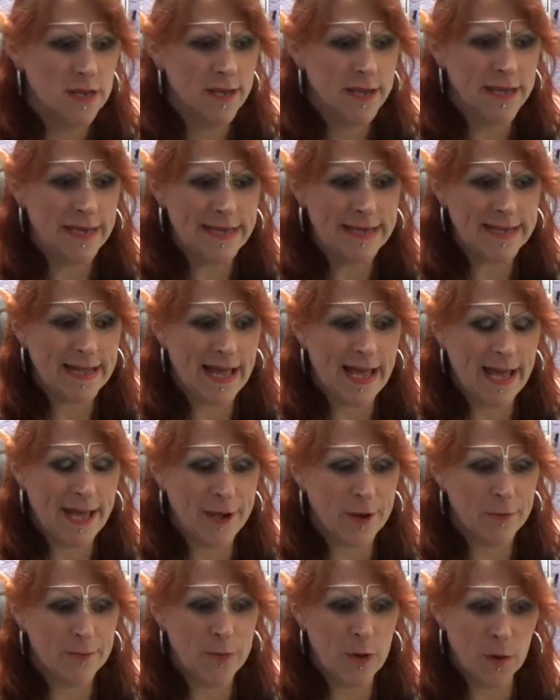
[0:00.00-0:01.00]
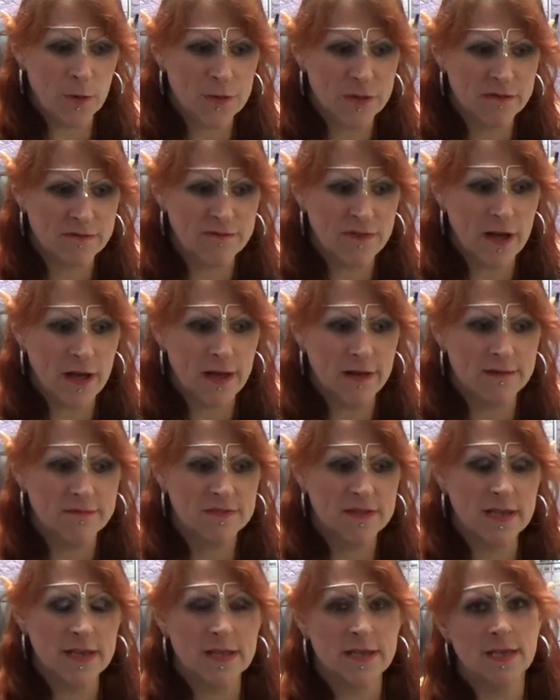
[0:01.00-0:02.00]
He and I are both
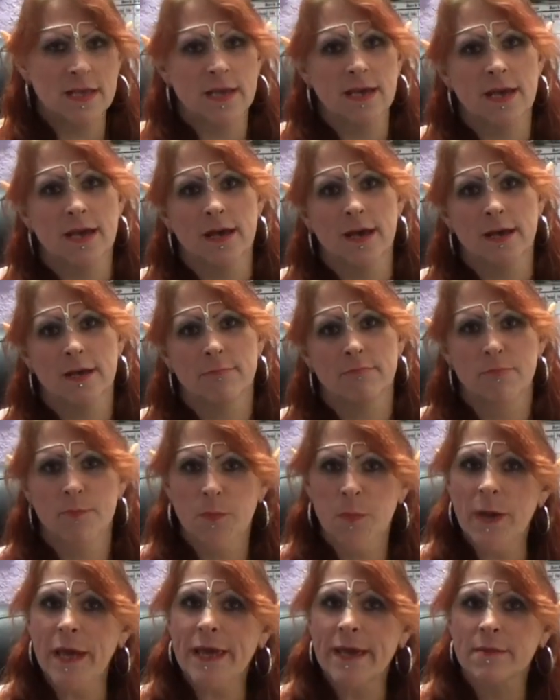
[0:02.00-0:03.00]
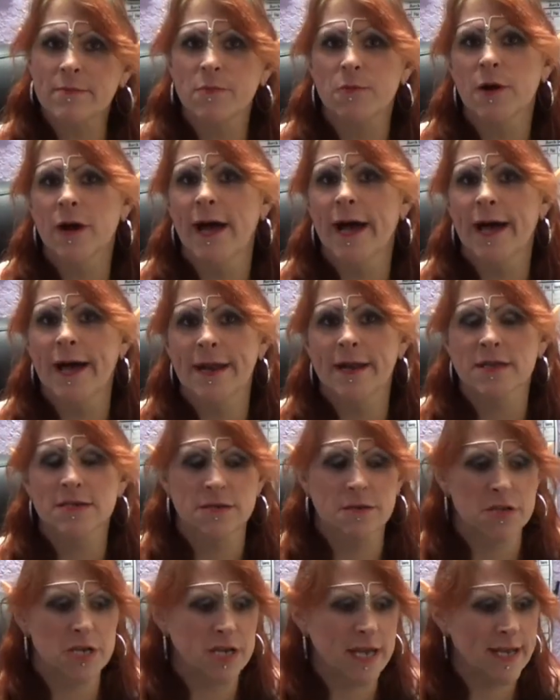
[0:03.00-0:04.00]
involved in the Pagan Pride
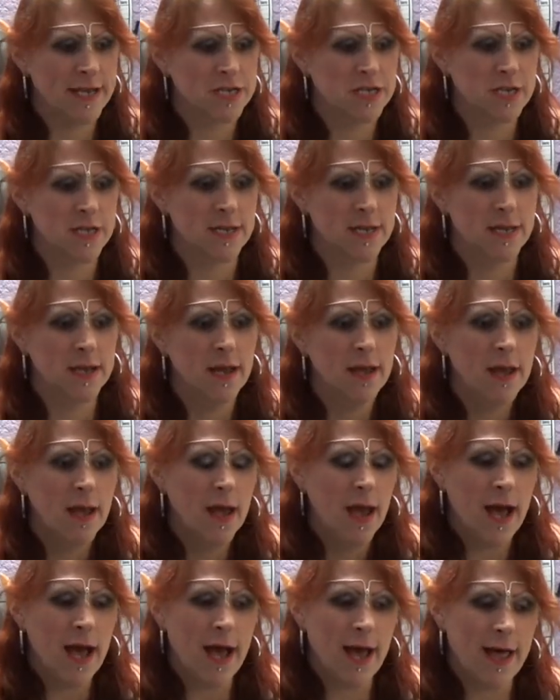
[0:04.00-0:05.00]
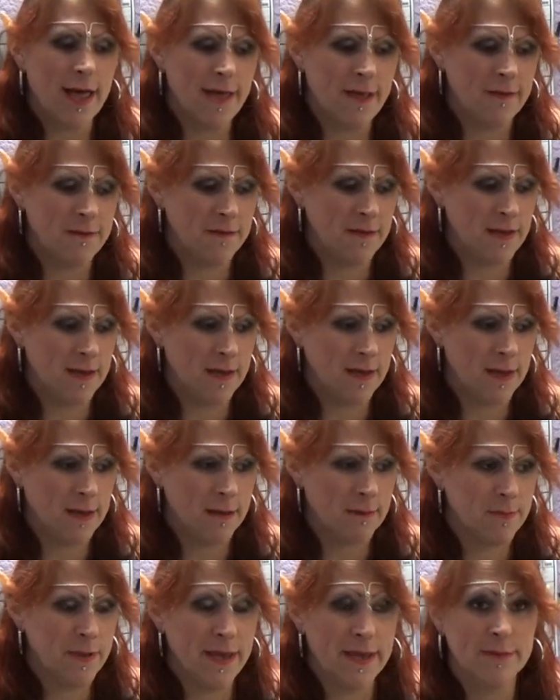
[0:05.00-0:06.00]
Association and the
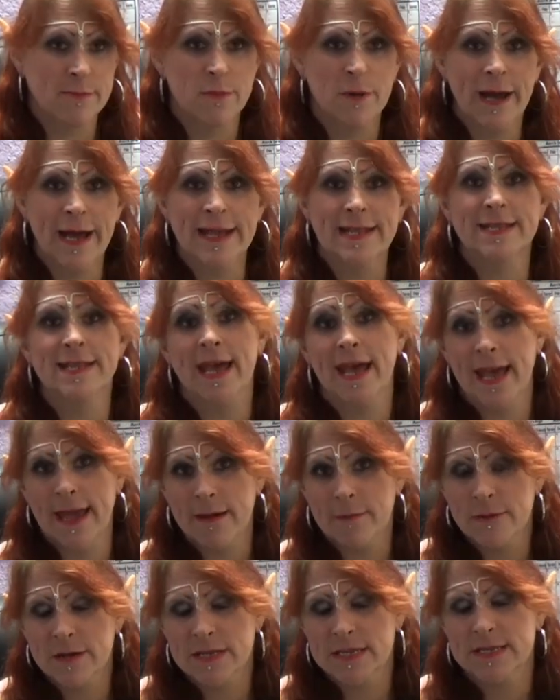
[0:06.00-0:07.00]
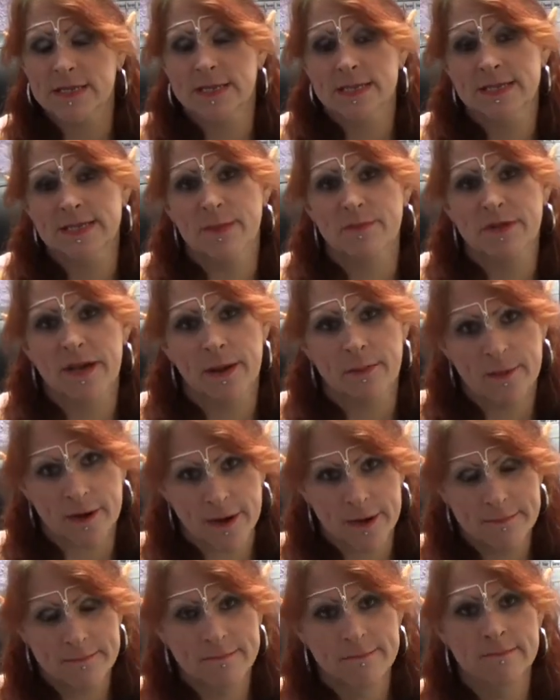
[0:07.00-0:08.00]
Pagan Pride Day, which is in
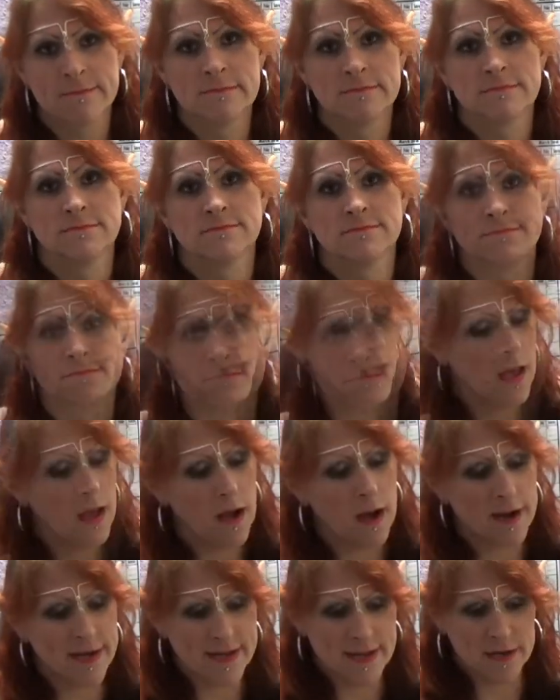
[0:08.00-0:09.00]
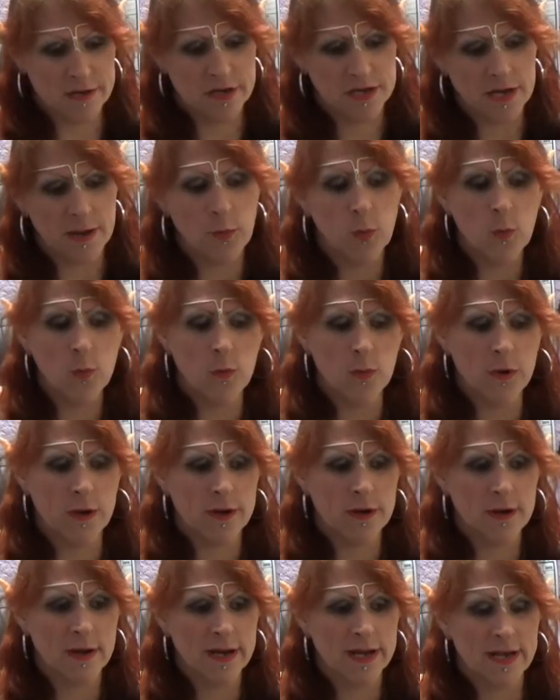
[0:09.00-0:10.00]
September. Our tattoo shop,
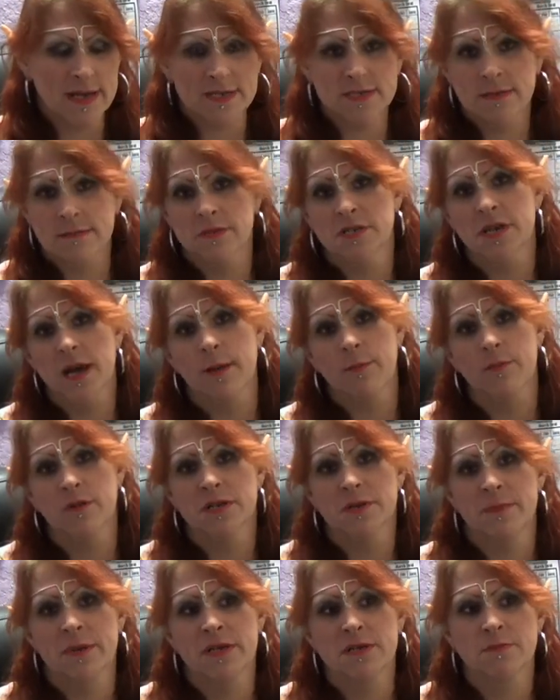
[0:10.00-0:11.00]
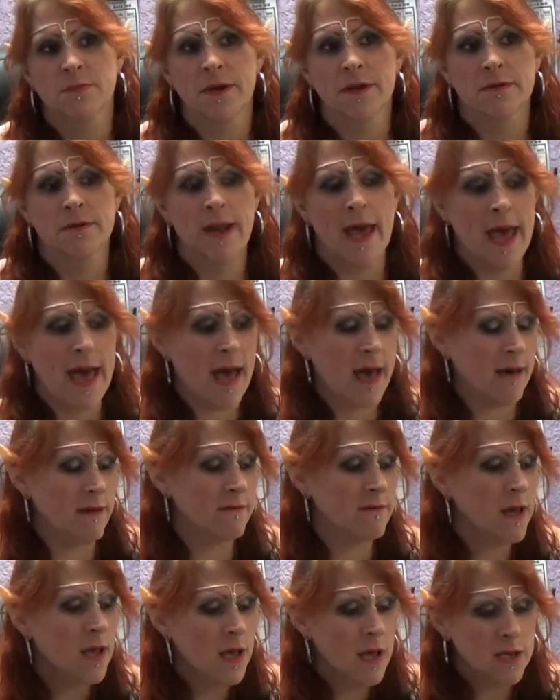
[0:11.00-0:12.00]
we're a custom shop, which means we don't
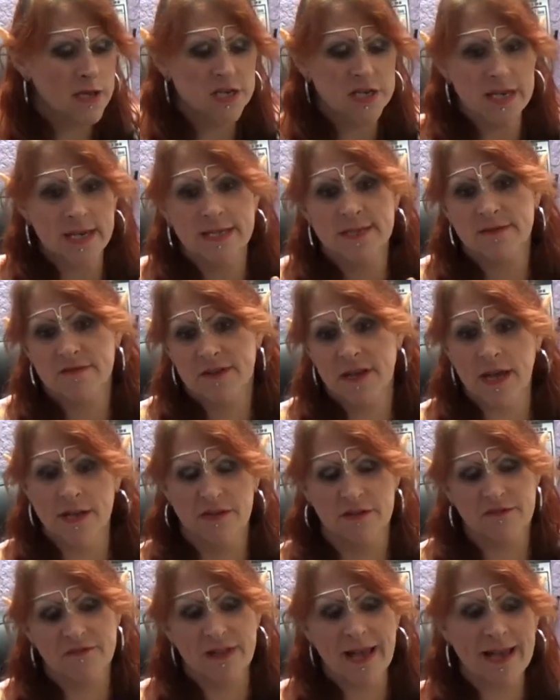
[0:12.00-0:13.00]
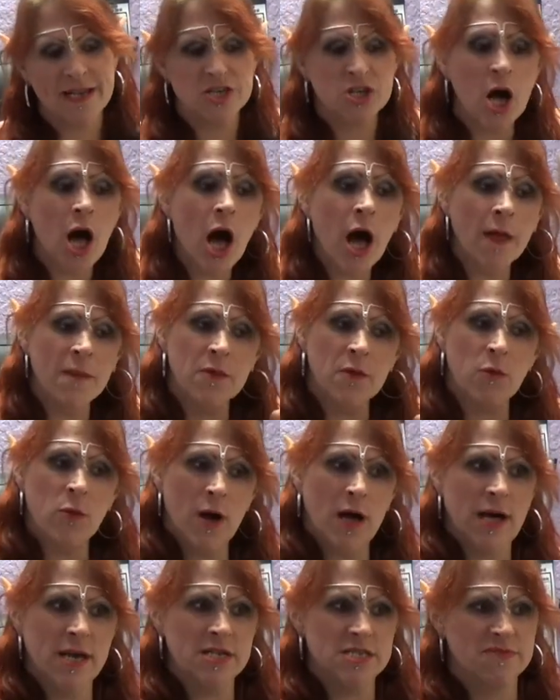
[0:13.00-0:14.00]
have sheets of tattoo flash on the
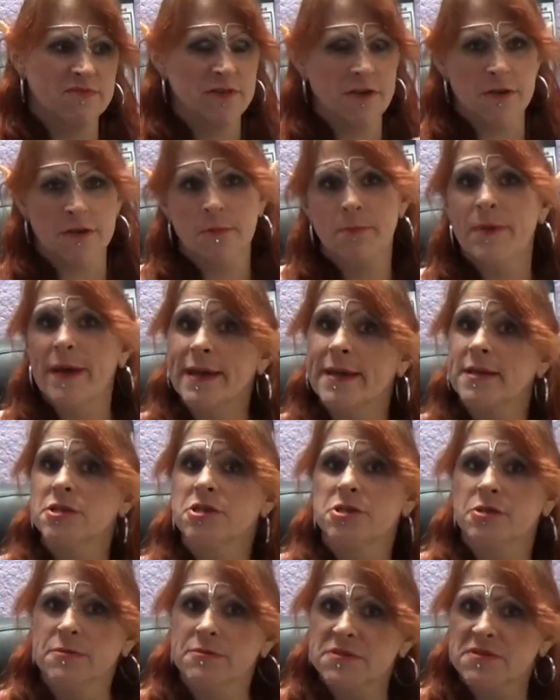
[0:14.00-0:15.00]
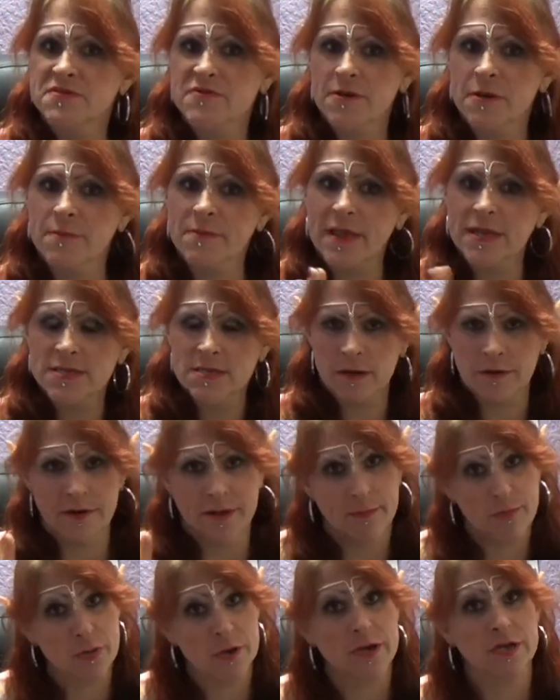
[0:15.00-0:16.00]
walls for you to pick and choose from. That's
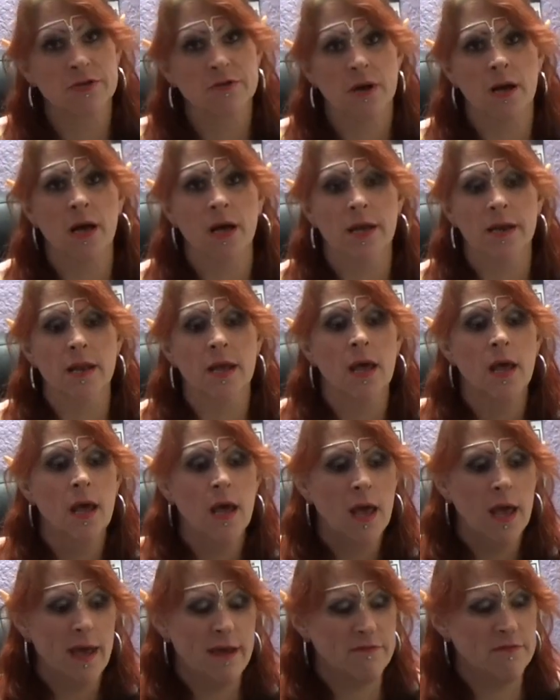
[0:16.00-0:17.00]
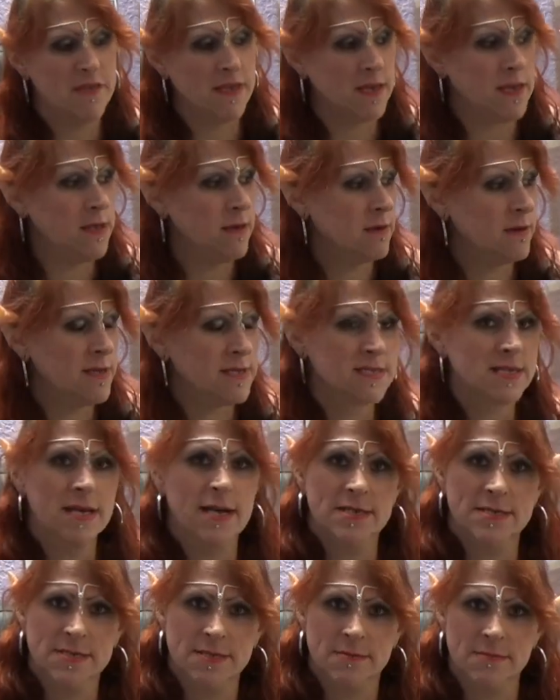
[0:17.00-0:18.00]
already pre-drawn. Everything here is
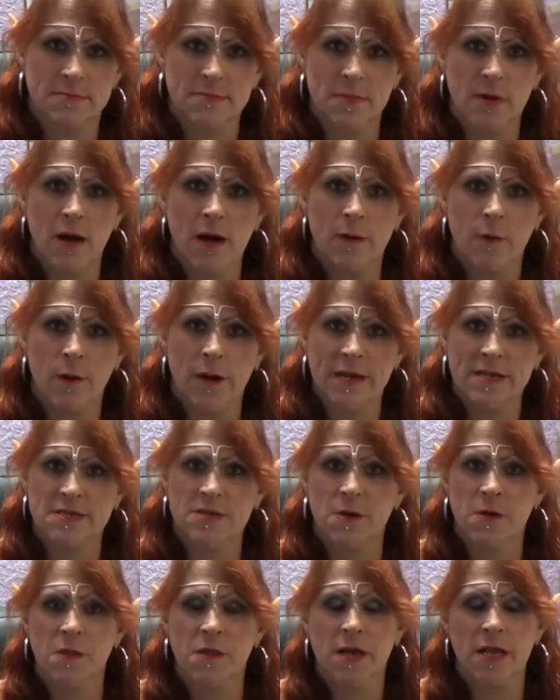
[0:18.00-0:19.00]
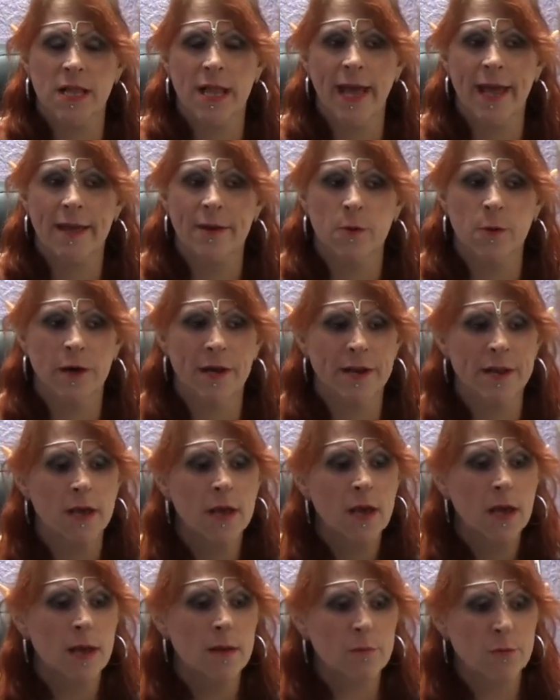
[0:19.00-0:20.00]
custom artwork, so the client would
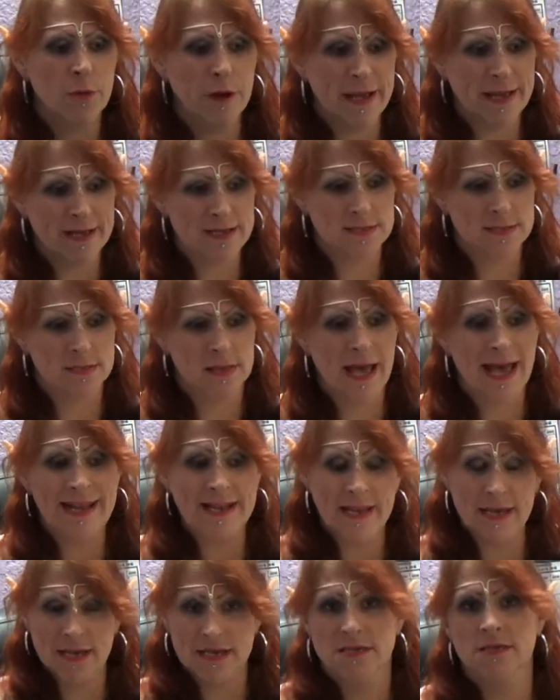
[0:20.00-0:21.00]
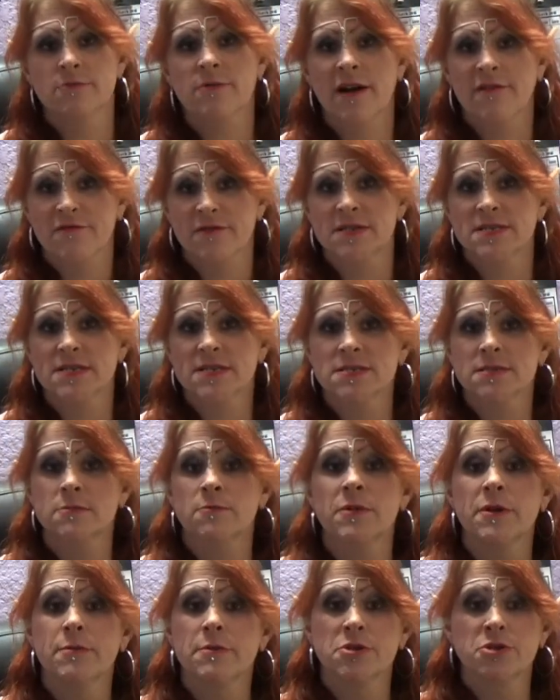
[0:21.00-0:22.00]
bring us ideas and references
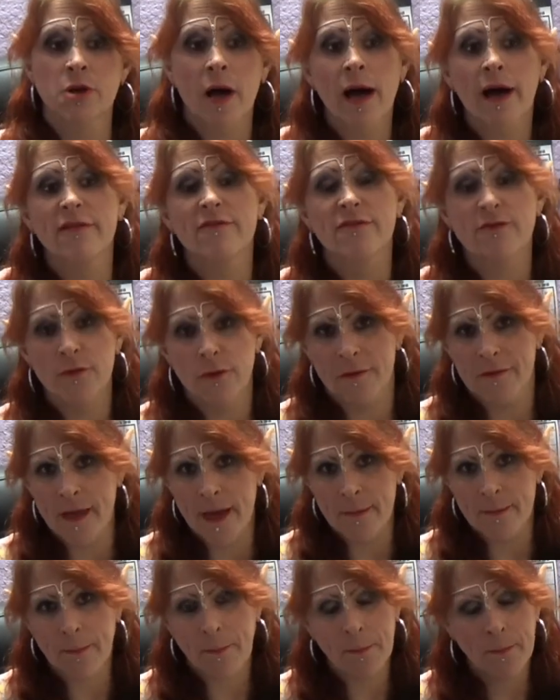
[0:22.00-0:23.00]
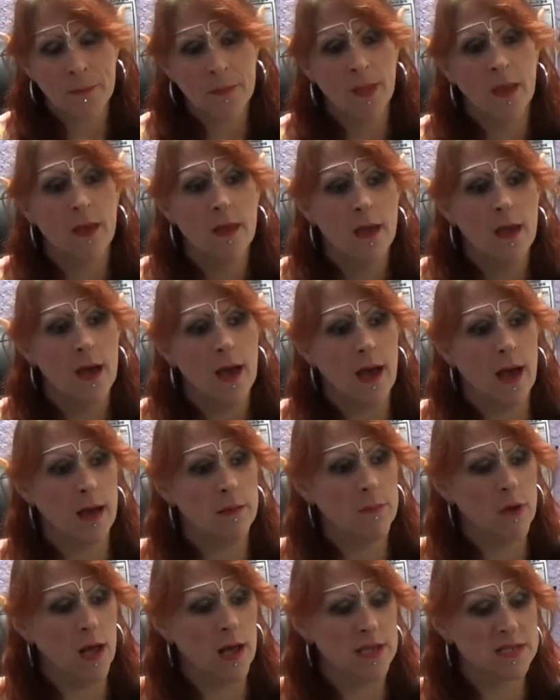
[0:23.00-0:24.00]
and we would draw it for them.
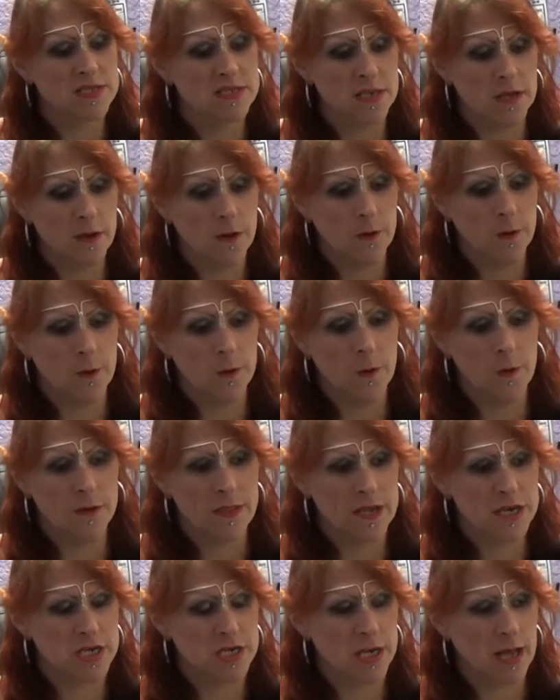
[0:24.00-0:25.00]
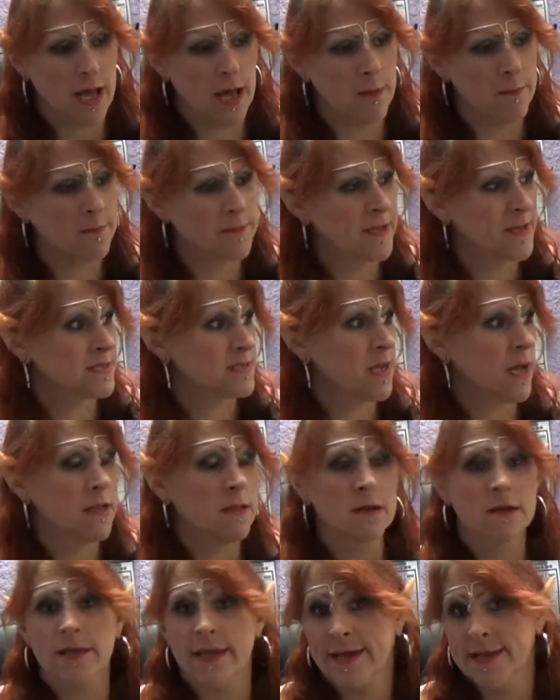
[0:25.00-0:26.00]
Also, the shop does not
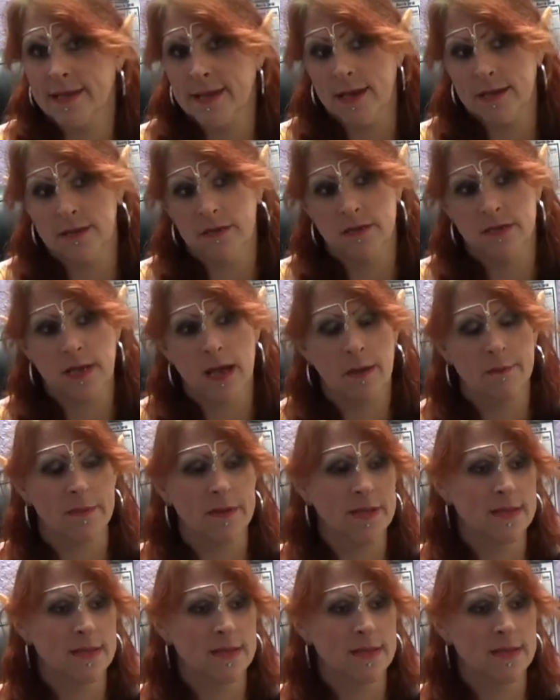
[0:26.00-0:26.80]
look like a tattoo shop.